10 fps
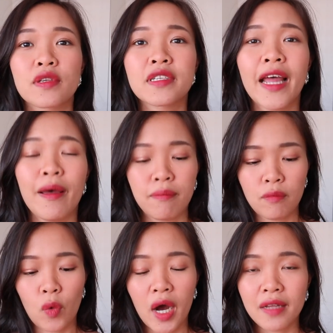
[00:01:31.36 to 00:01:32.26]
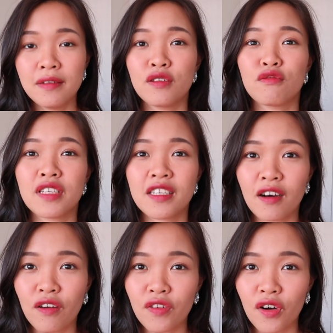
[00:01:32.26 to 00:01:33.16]
step one, you need,
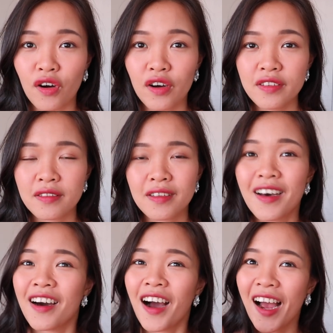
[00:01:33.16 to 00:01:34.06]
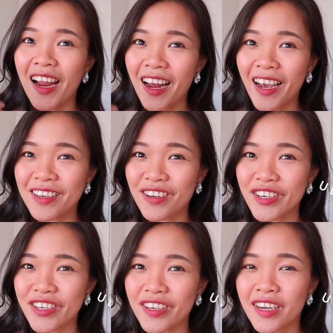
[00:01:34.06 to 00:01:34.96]
of course, a
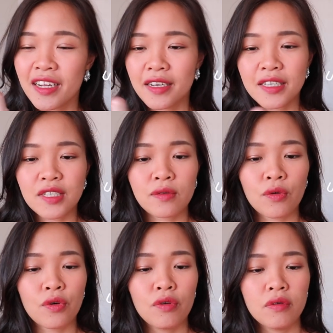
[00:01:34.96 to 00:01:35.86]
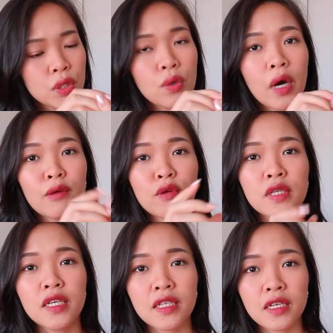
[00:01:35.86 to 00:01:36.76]
highlighter. So I'm
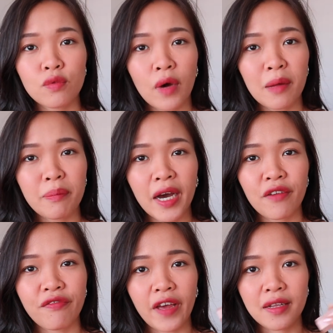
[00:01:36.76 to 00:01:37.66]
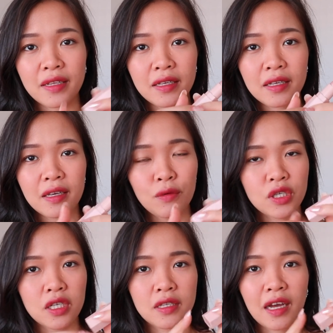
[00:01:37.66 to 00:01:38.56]
using this one by Fenty,
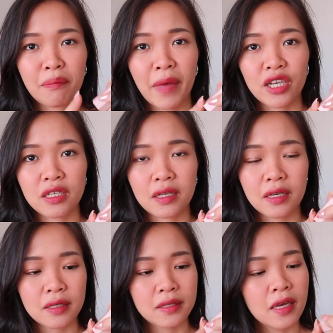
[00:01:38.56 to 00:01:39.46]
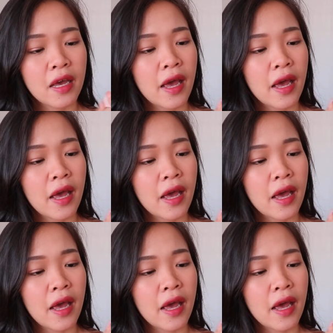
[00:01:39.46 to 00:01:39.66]
which is their match sticks,